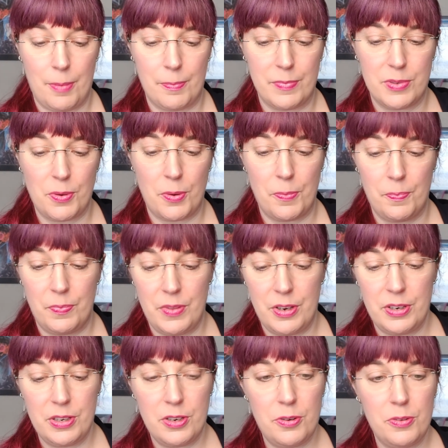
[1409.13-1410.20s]
So there
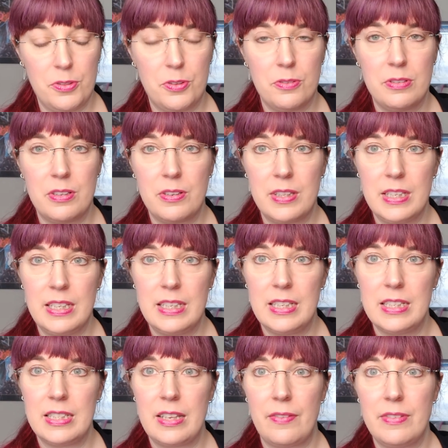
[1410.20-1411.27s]
you go. Those are
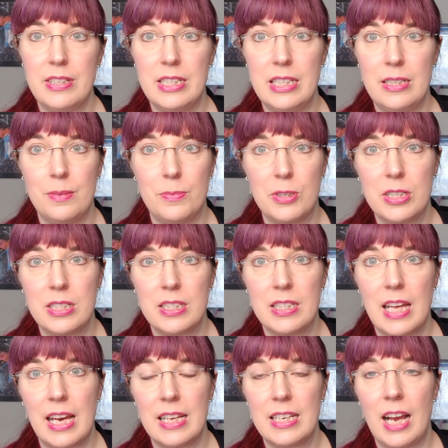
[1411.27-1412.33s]
the 17 books
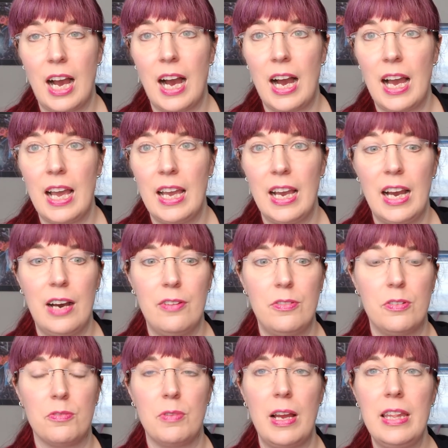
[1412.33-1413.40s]
that I
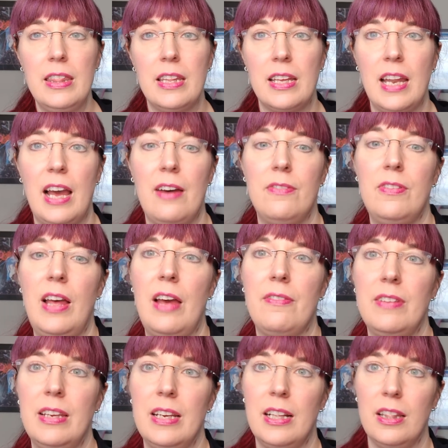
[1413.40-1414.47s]
have read that have
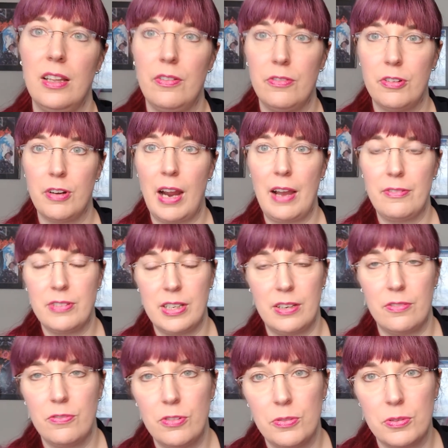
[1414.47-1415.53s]
heavy Lovecraft
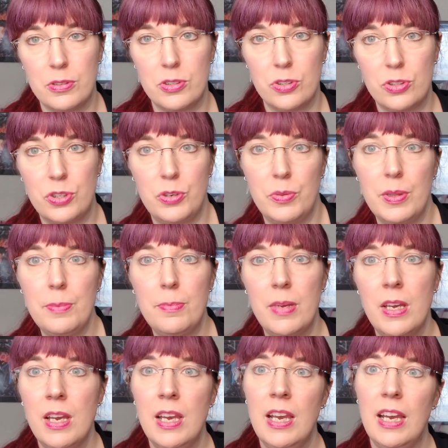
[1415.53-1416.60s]
influences to them.
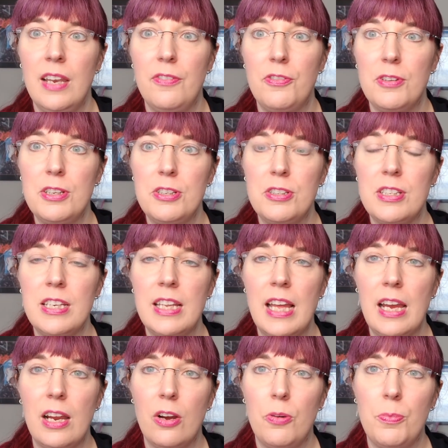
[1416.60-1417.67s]
And if you're interested in
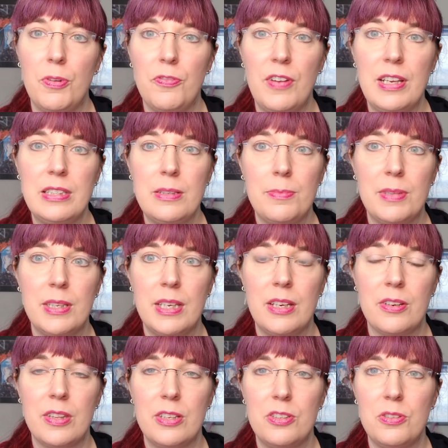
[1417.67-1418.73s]
that, I hope you find something
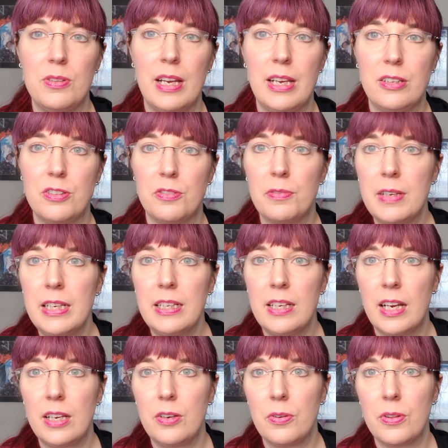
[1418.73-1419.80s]
here that you like to read.
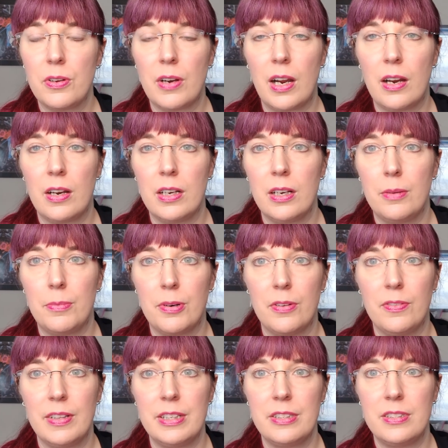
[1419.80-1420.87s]
I know there are a number
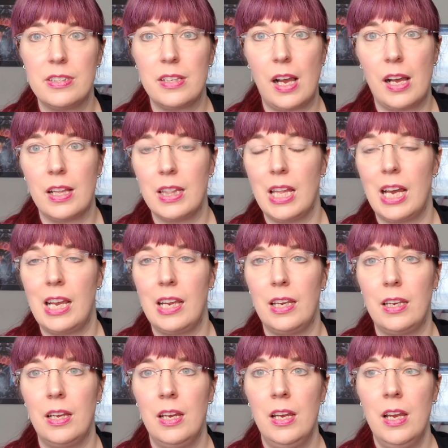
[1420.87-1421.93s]
of lists online.